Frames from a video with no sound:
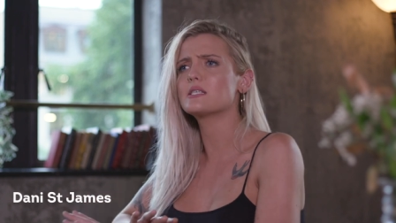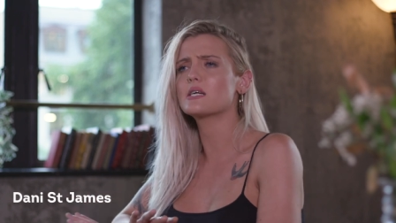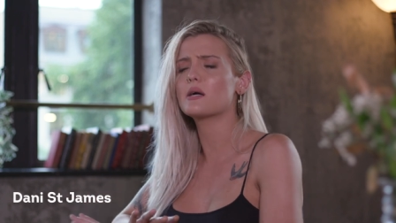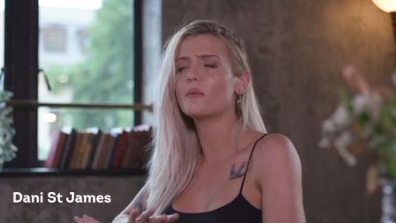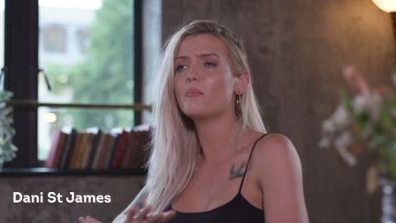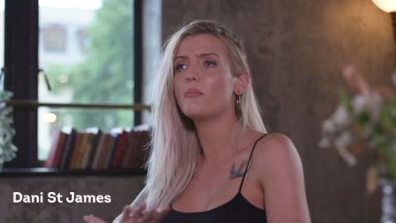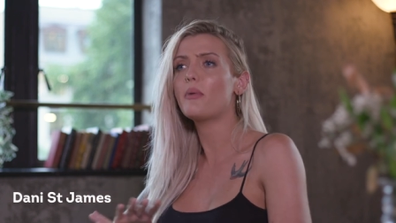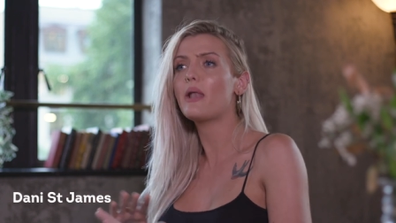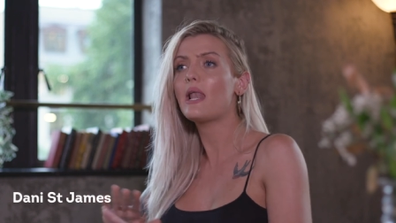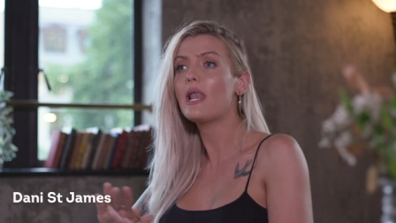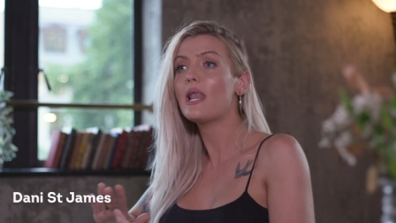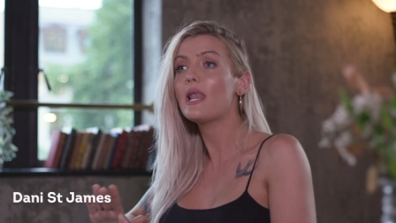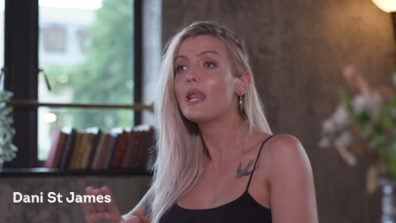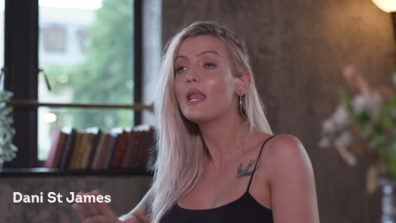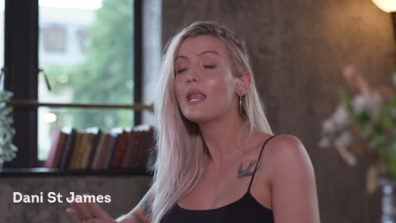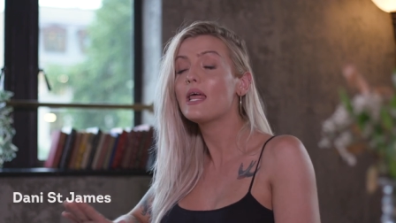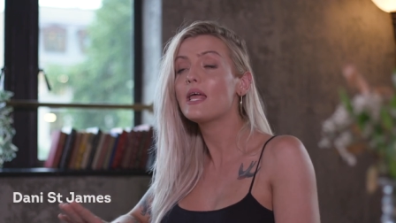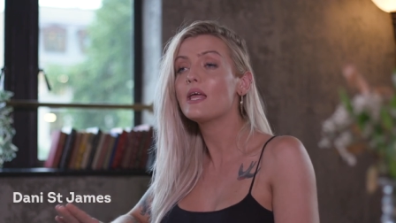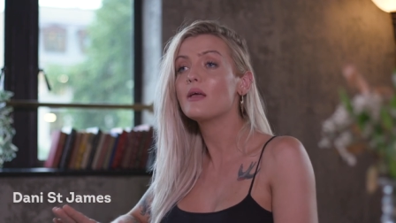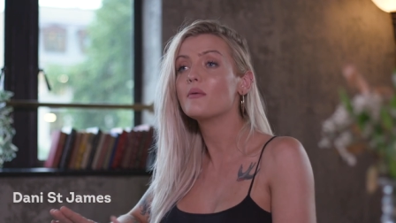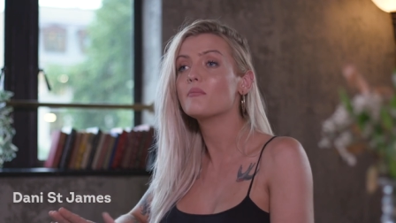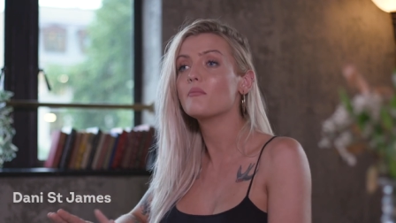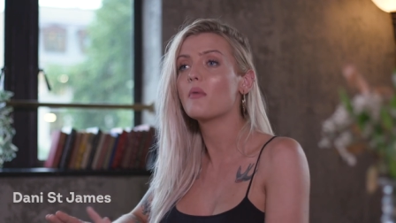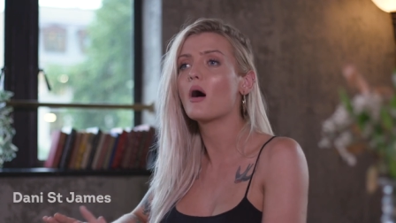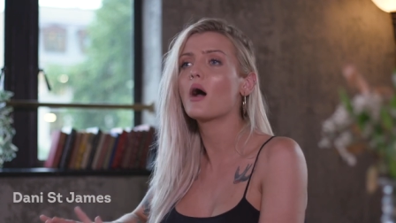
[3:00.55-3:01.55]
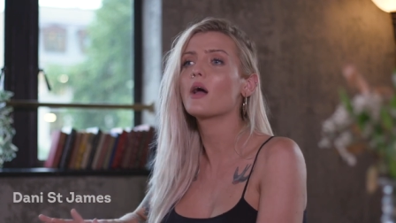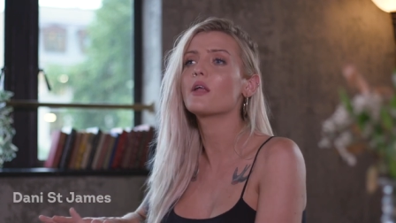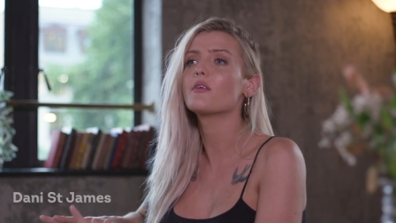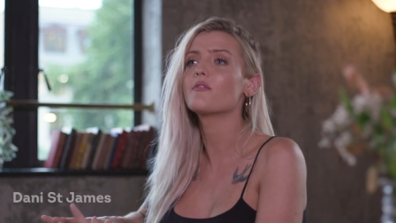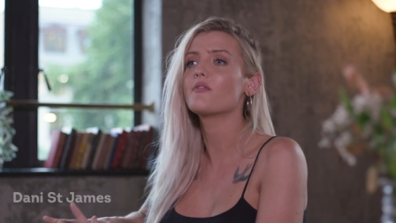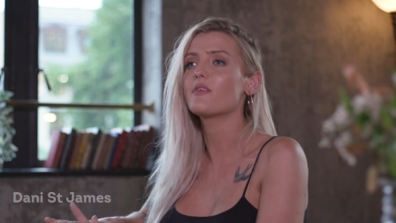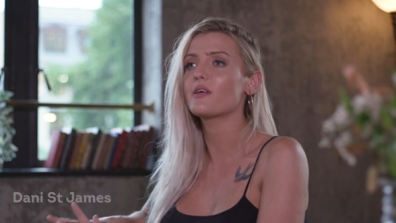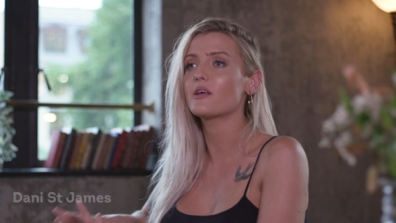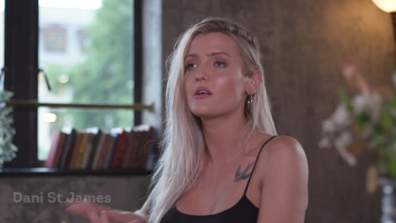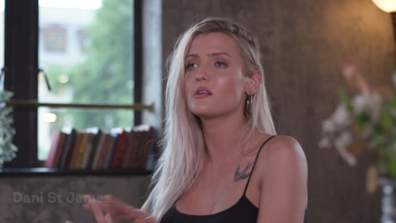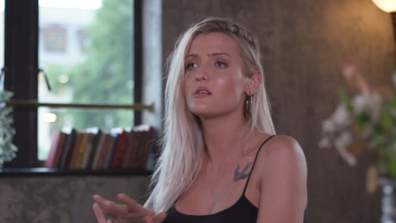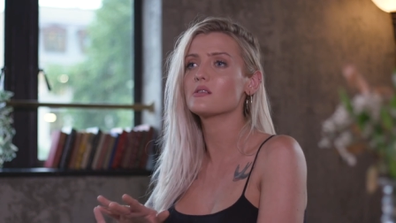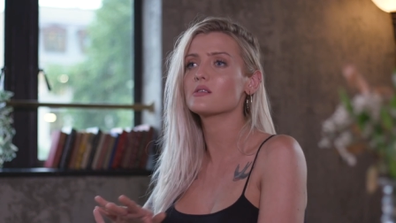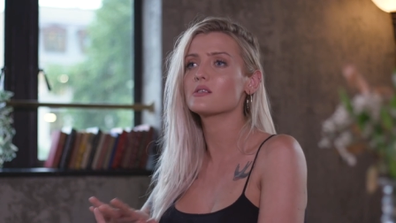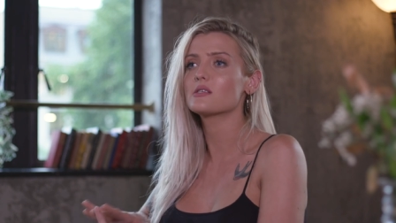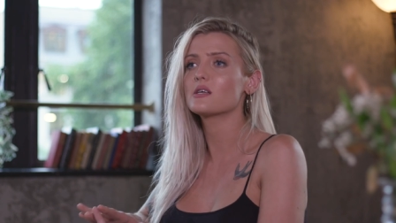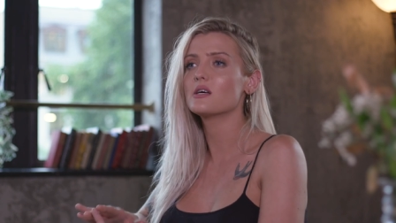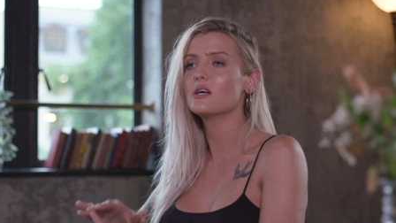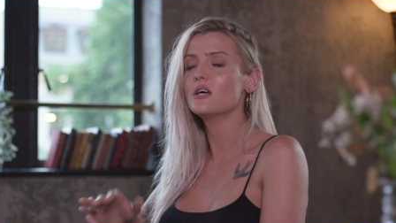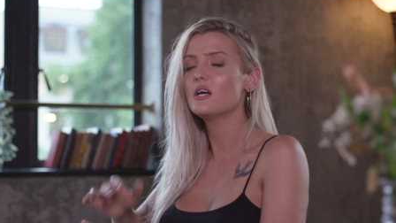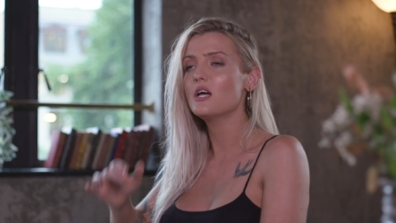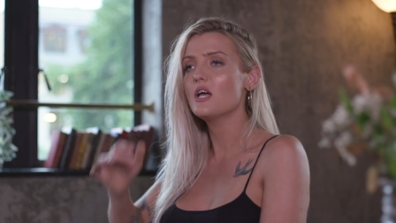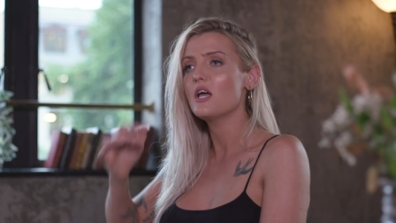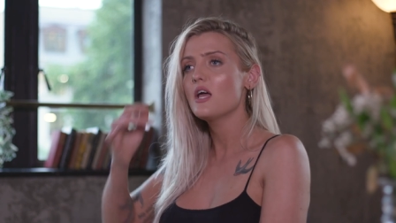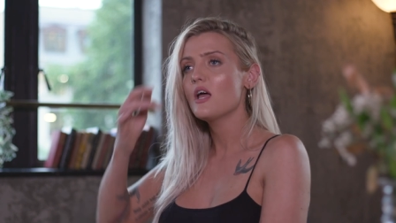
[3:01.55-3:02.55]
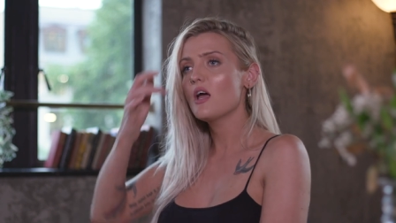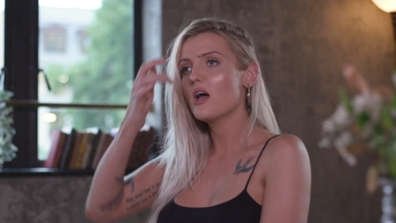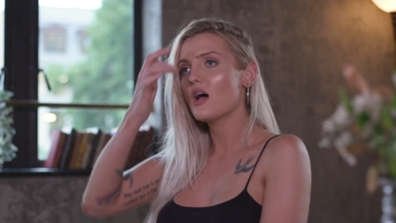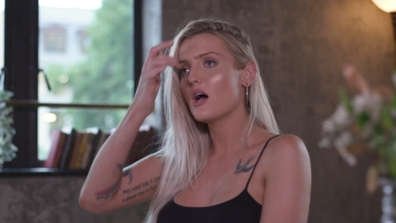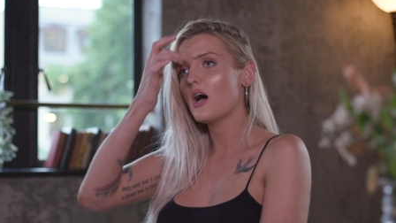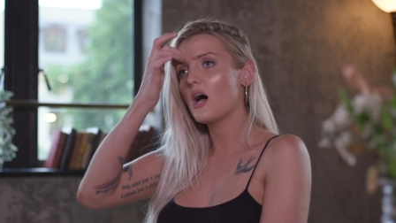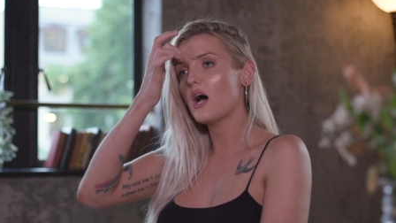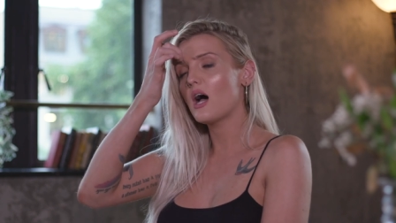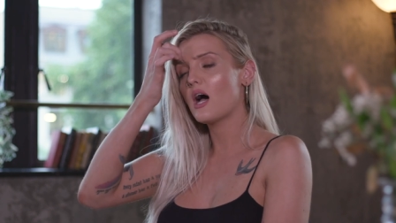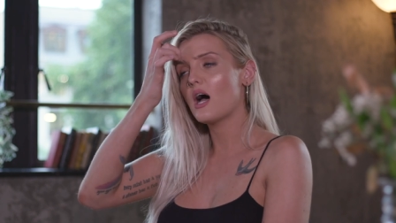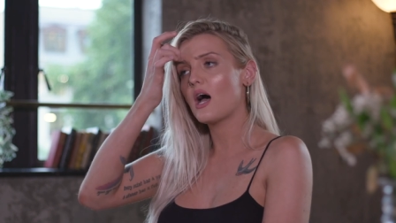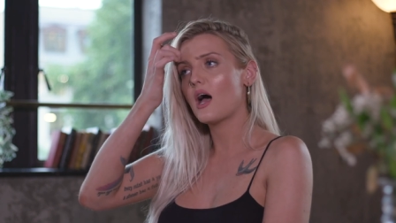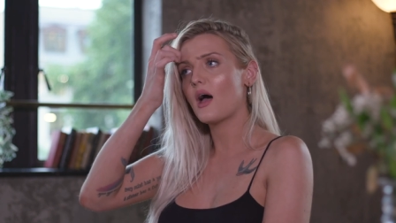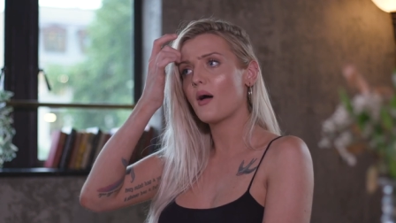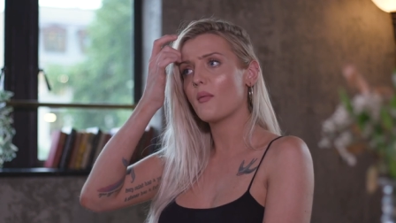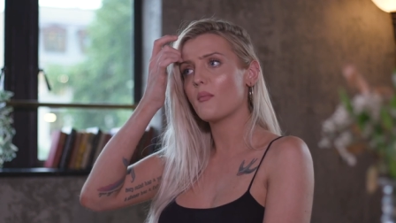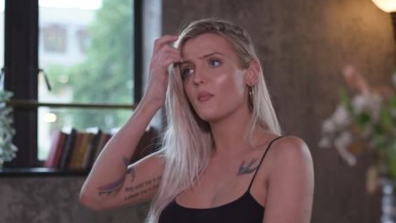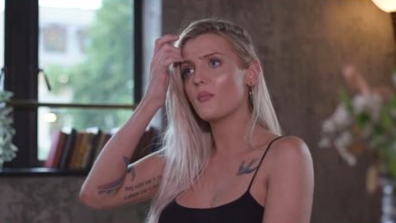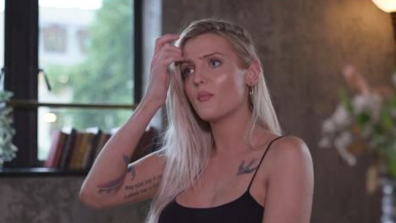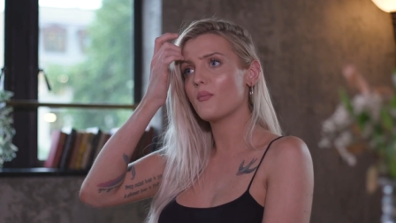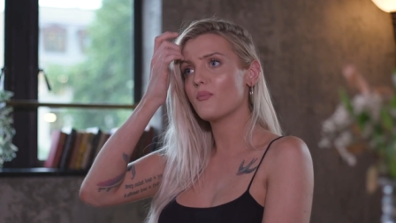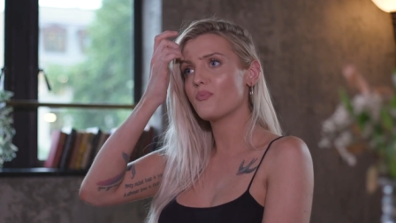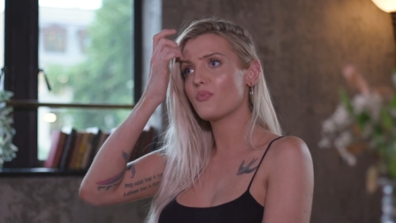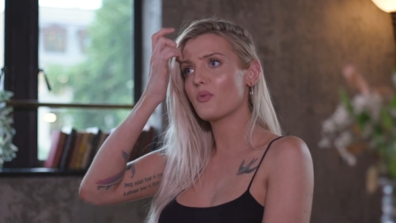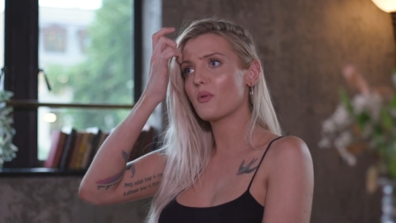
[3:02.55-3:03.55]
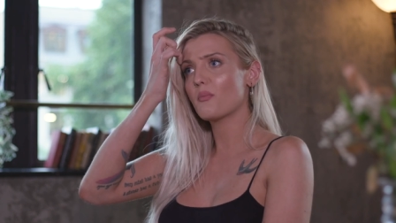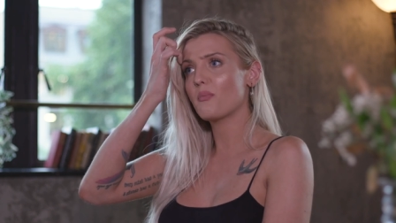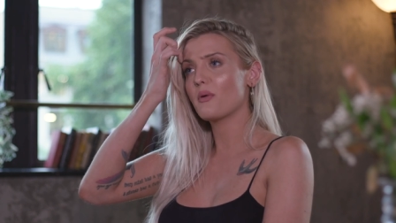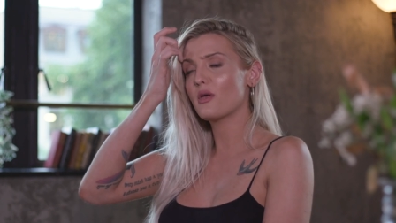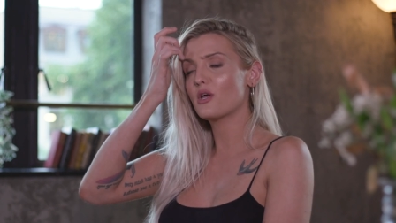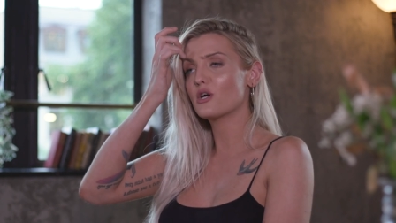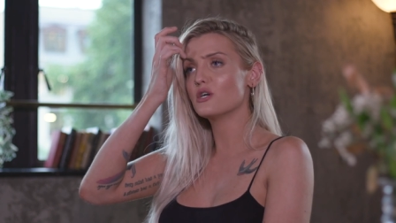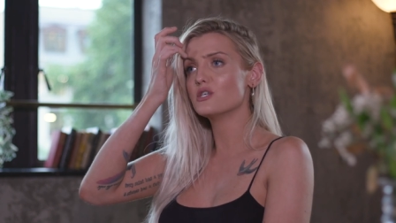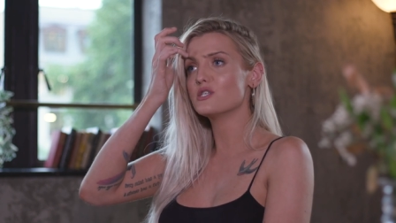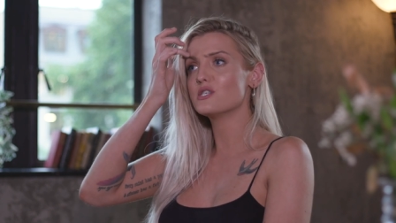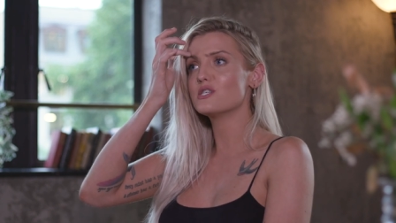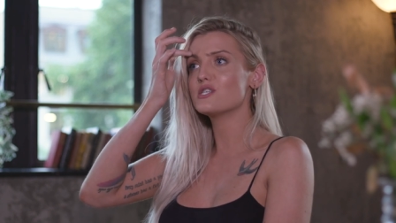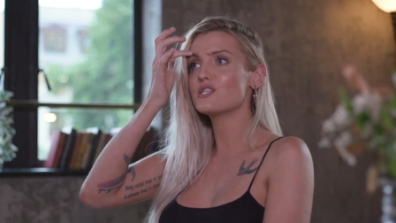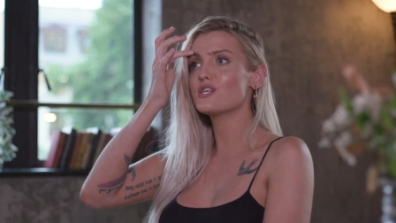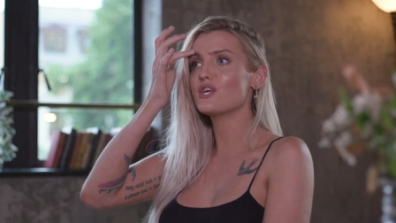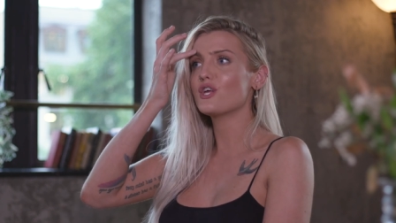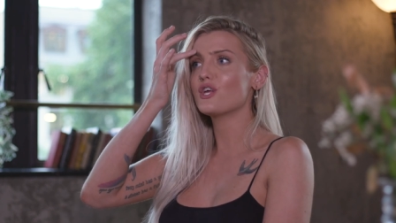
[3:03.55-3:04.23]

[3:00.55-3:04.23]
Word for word: is a complete minefield um, because